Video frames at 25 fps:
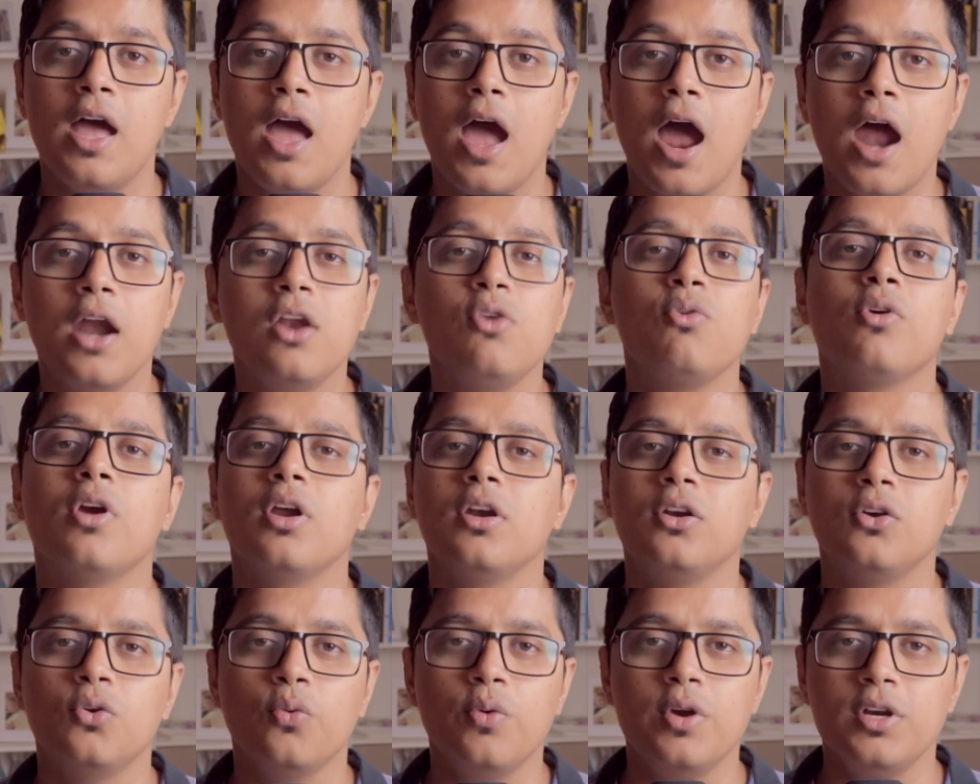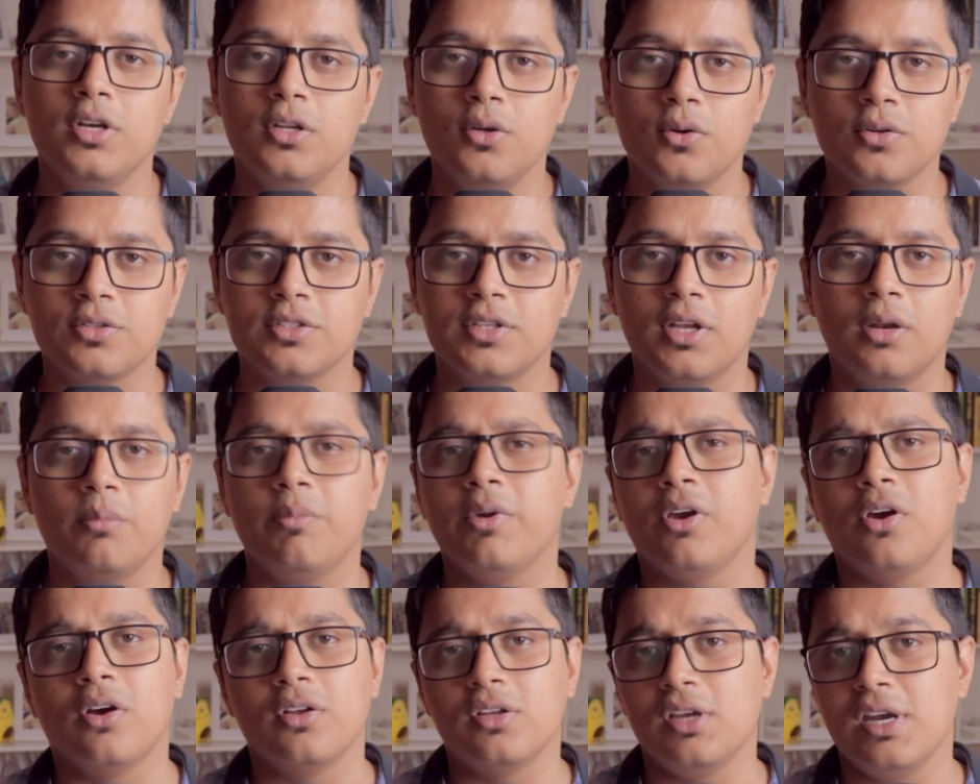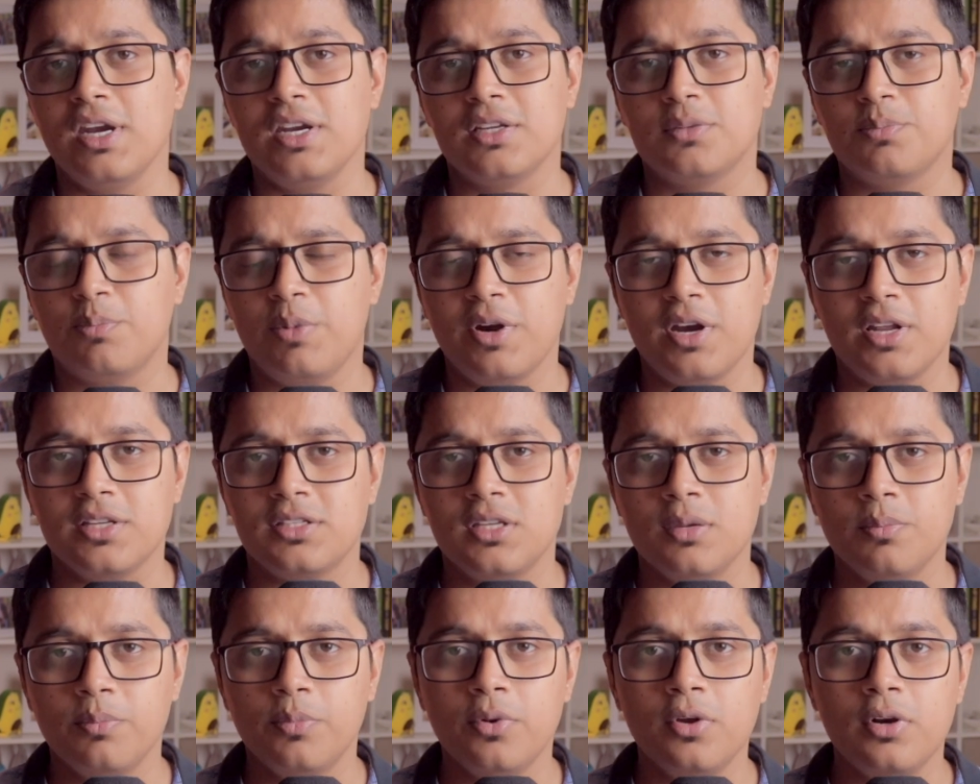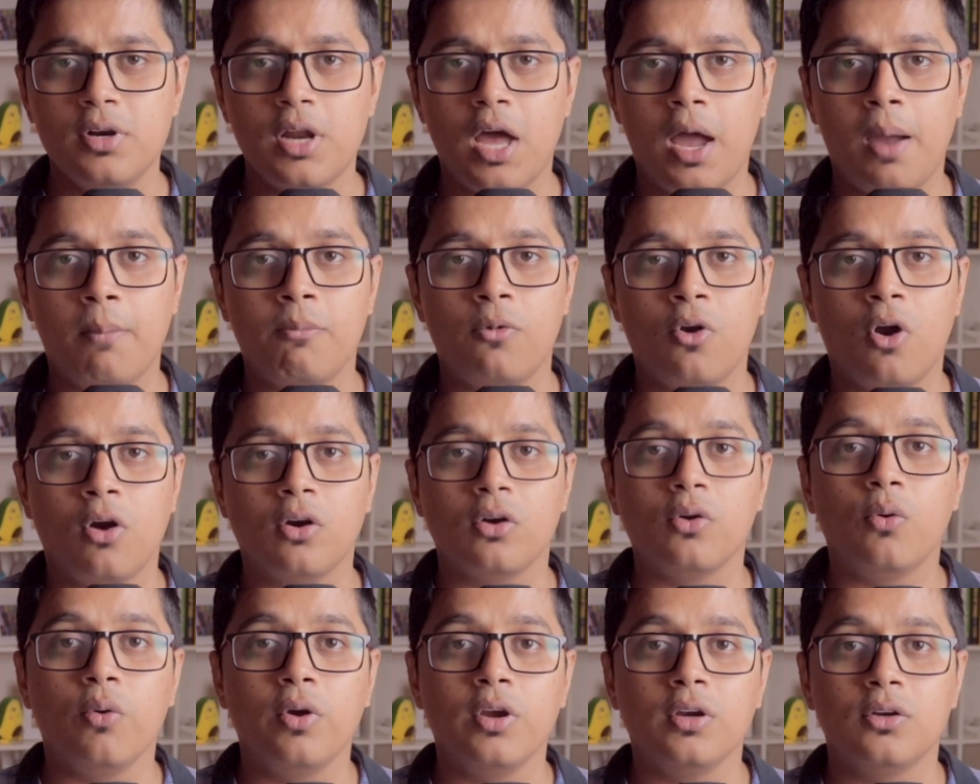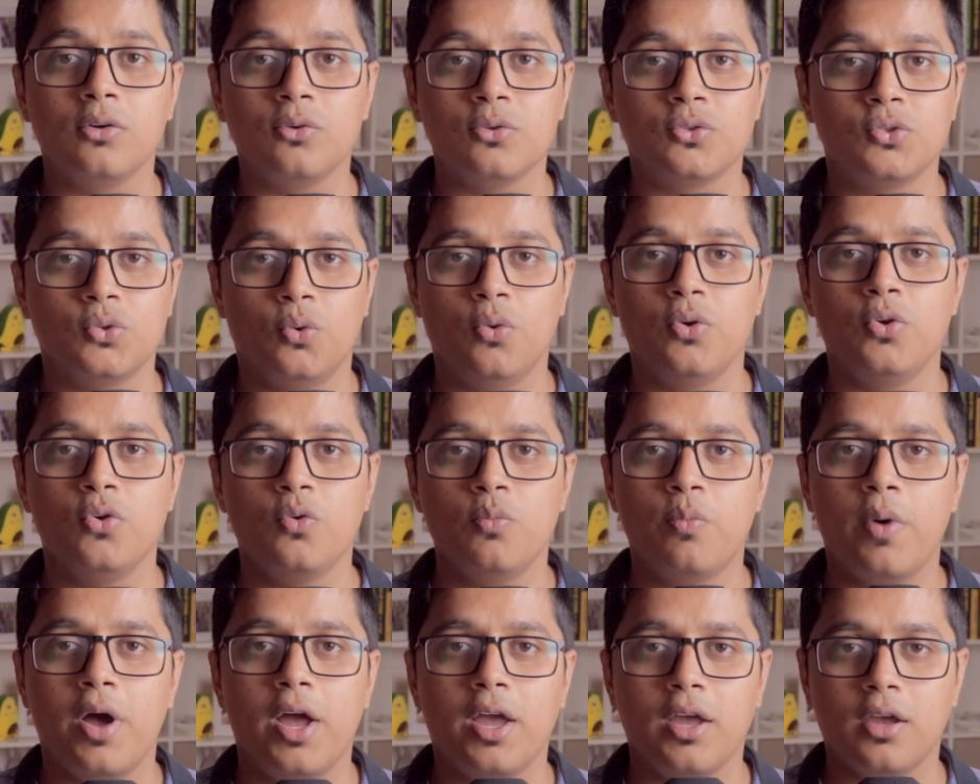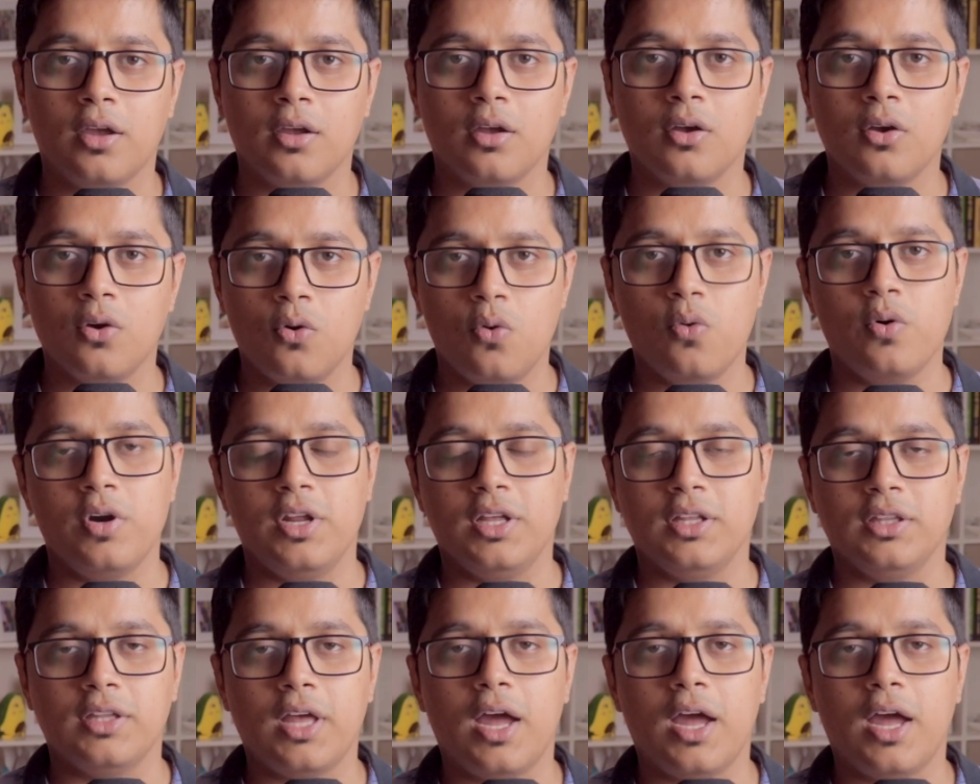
and you can do it yourself because it's pretty simple. I'm not going to show you by coding